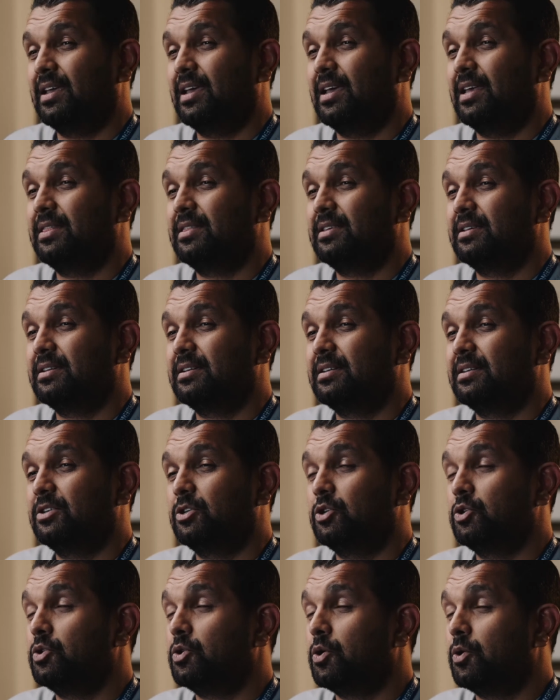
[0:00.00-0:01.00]
and the
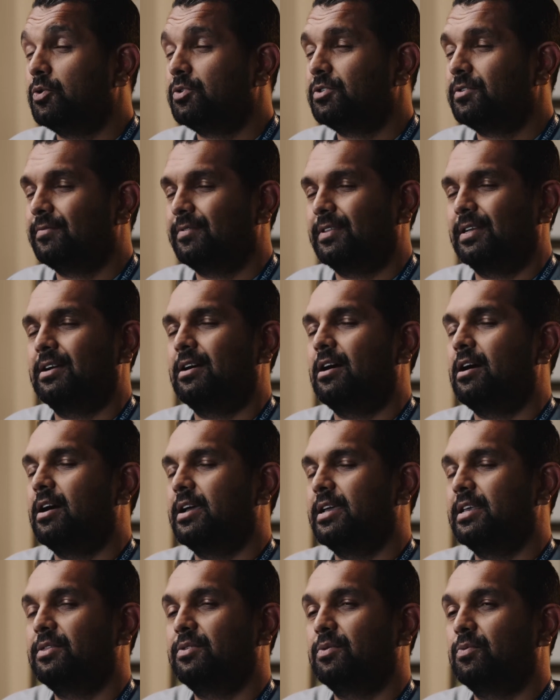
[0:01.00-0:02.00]
nose of the car
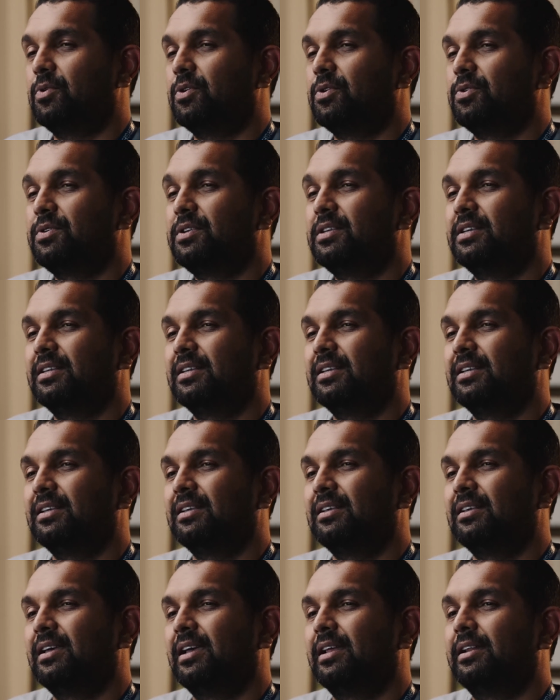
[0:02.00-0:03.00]
hit the road,
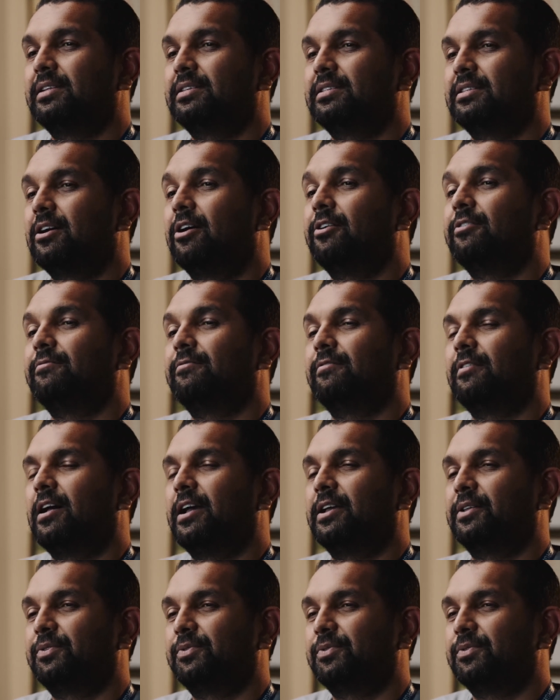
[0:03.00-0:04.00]
and it started
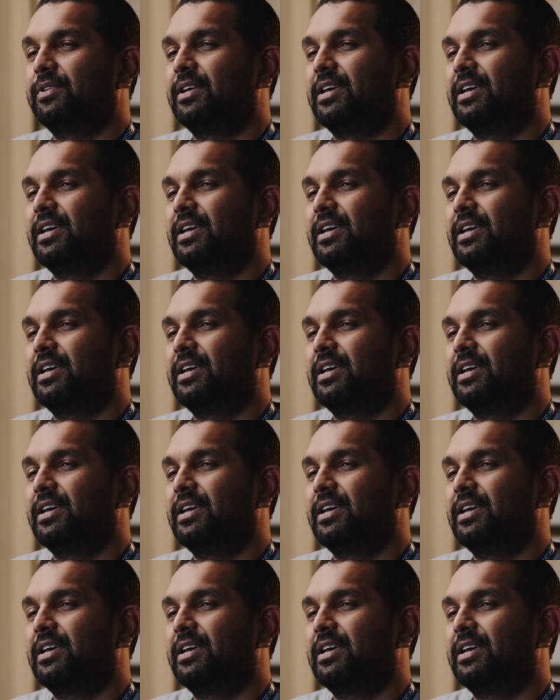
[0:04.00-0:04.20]
flying through the